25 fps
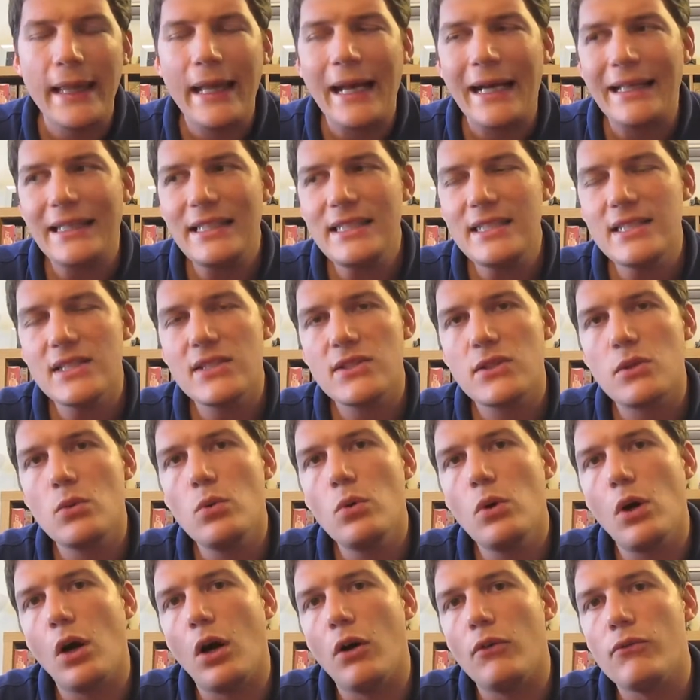And this is
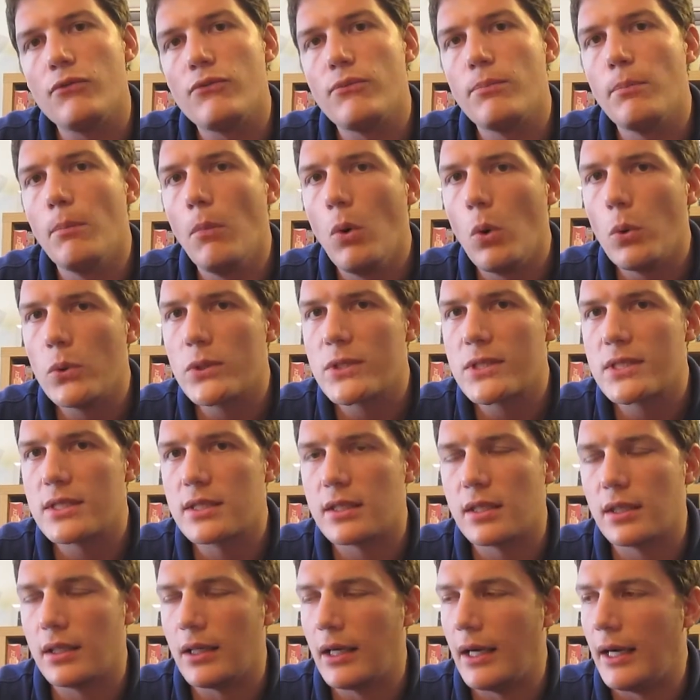true of
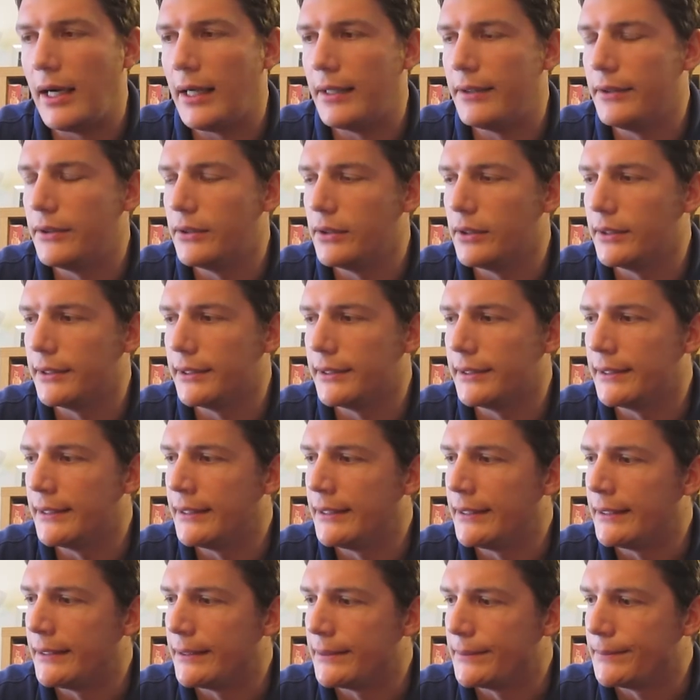most other
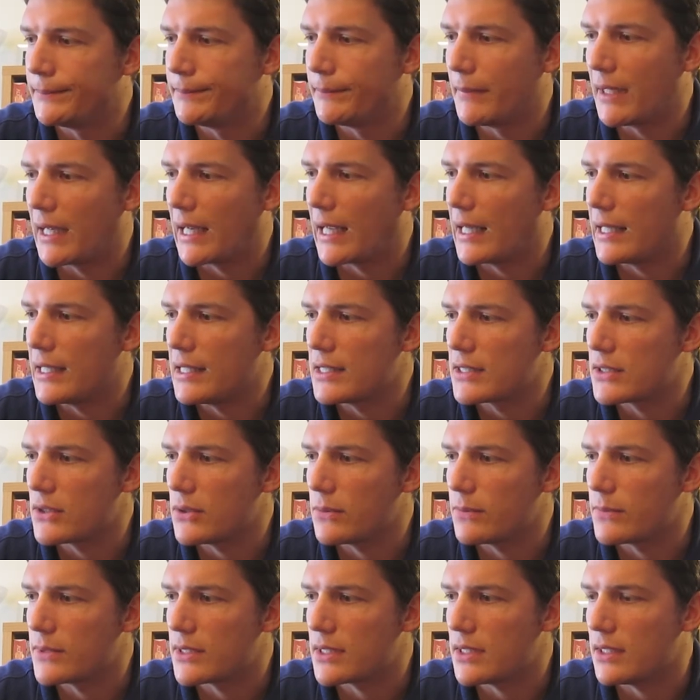
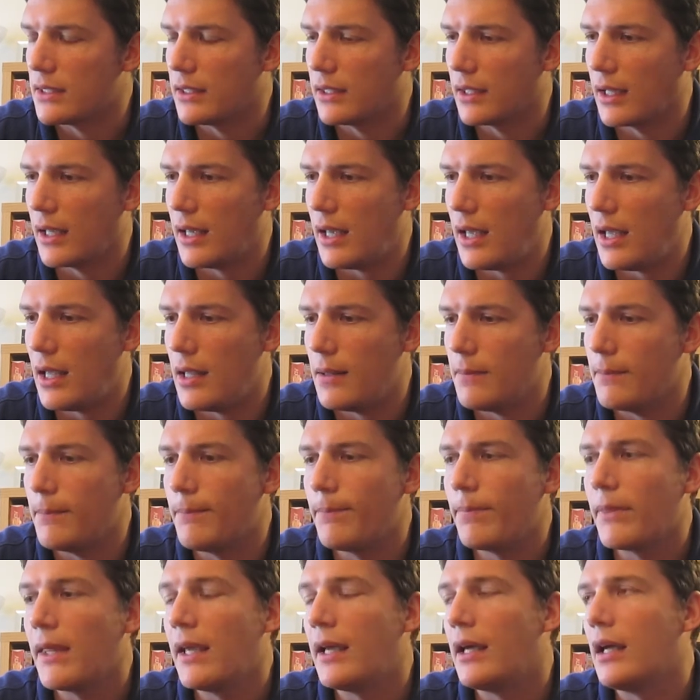mechanisms in the game.
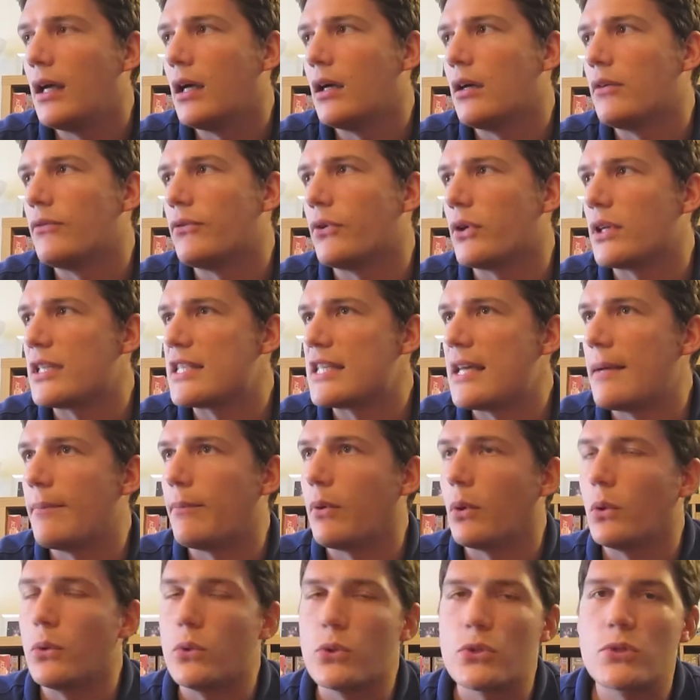For
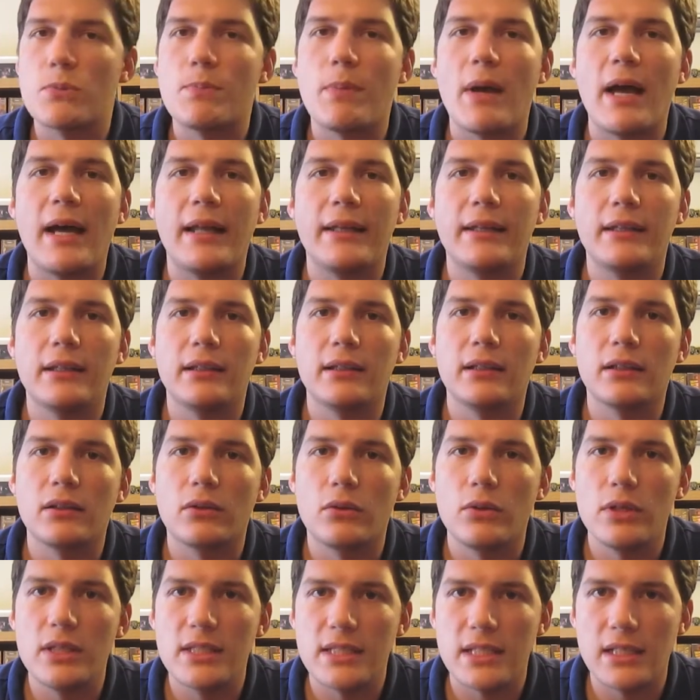example, you spend an
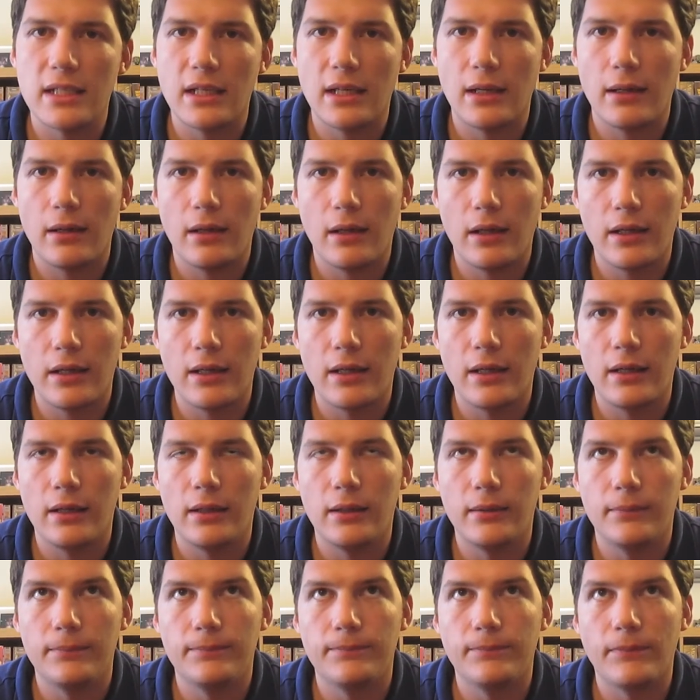increasing
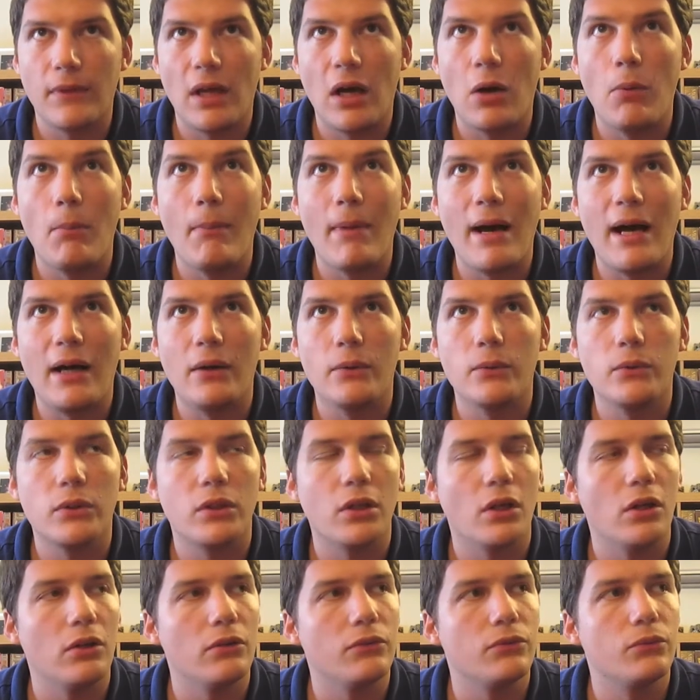
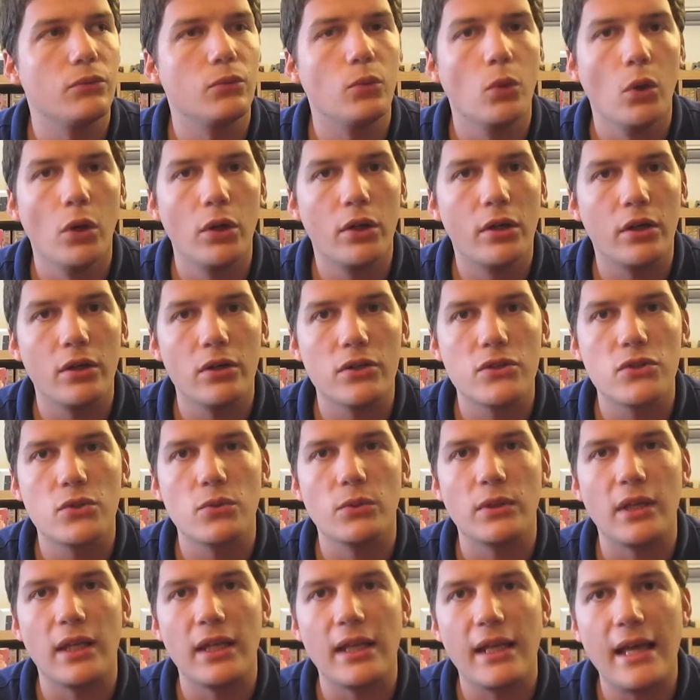amount of workers to
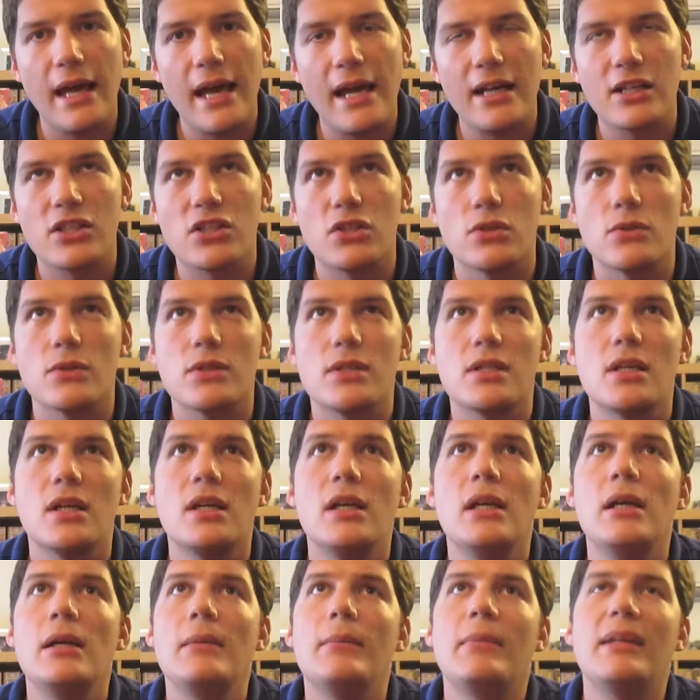take actions,
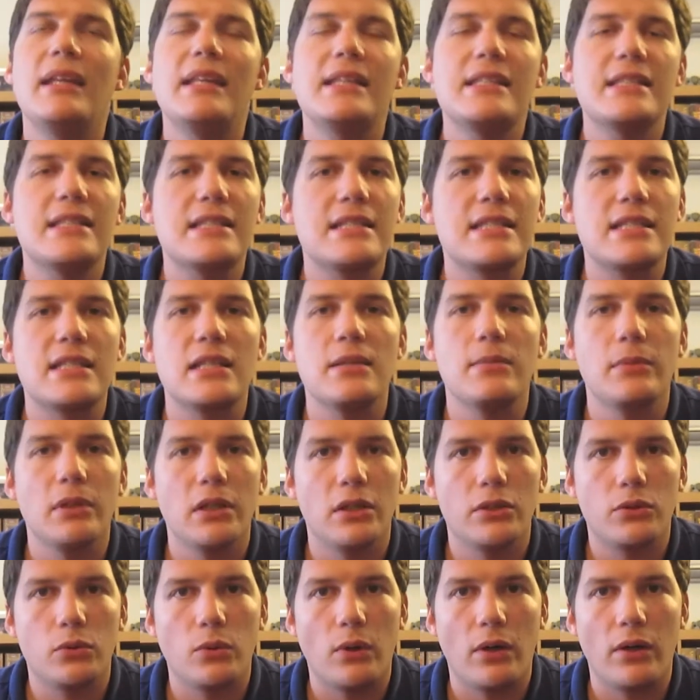but this is
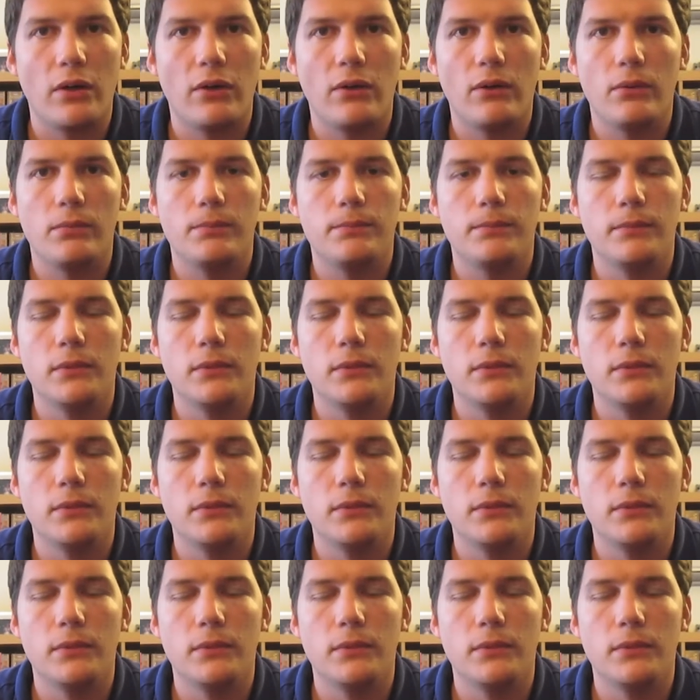similar to other